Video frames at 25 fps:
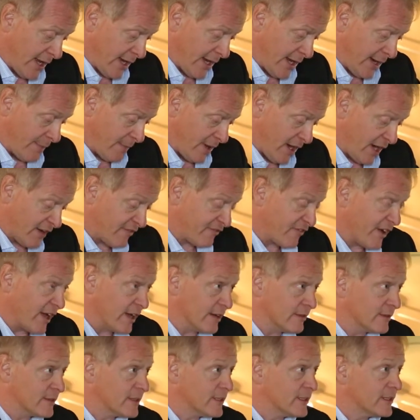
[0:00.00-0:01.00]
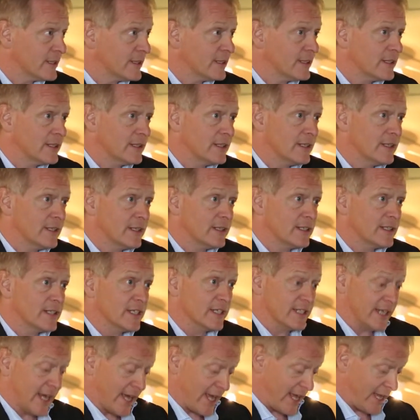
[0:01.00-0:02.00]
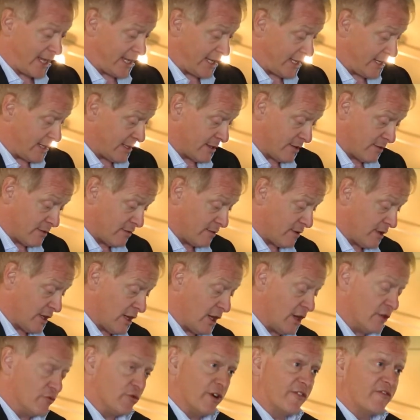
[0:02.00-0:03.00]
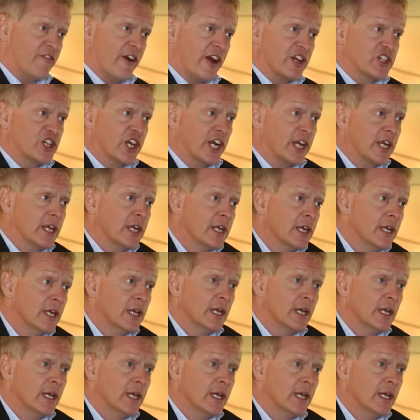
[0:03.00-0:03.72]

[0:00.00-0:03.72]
I found today refreshing,